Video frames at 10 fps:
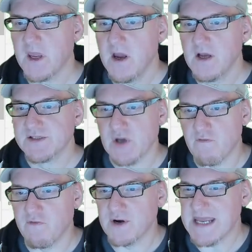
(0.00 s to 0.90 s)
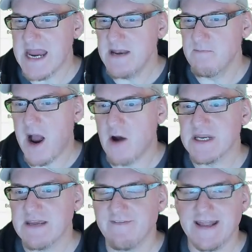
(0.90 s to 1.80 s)
So for the
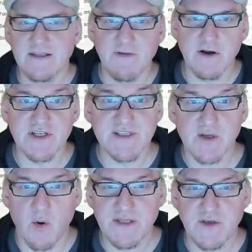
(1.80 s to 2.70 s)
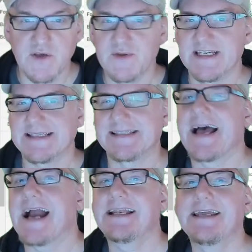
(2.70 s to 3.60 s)
inbound event, we're just going to use
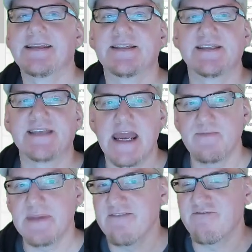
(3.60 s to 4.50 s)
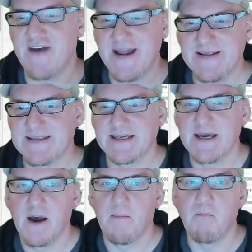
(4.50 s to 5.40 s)
exactly the same event
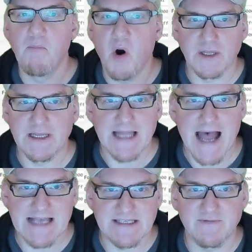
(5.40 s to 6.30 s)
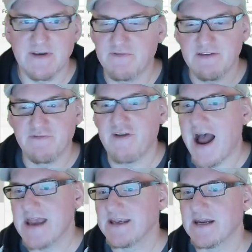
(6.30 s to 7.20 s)
model as we've
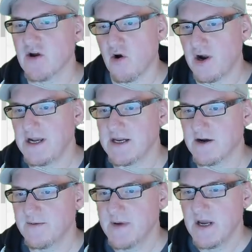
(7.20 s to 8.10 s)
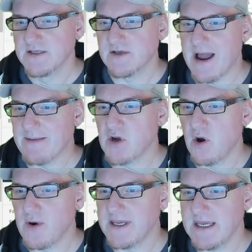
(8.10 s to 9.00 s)
defined it earlier. So I'm
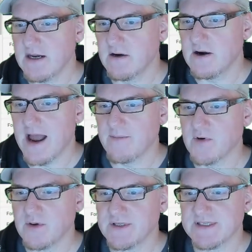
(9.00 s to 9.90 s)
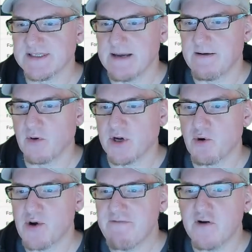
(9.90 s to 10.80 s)
going to say I want to
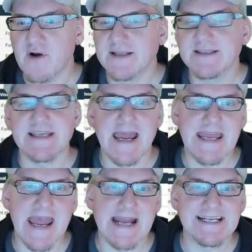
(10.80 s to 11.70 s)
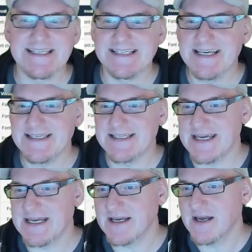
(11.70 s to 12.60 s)
reference a
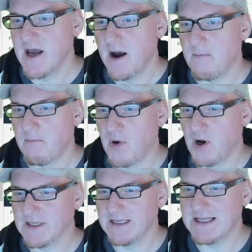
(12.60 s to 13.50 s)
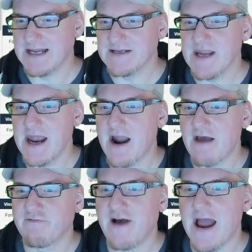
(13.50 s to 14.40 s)
existing model, and there I
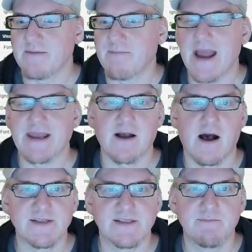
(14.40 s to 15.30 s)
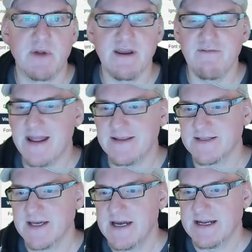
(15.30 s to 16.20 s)
find my customer event
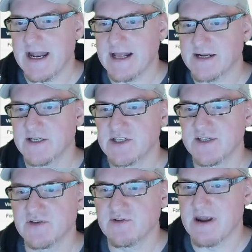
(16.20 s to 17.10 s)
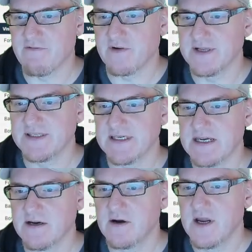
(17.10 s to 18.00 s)
that I could just reference
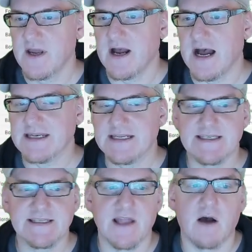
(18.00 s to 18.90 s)
here, and this is now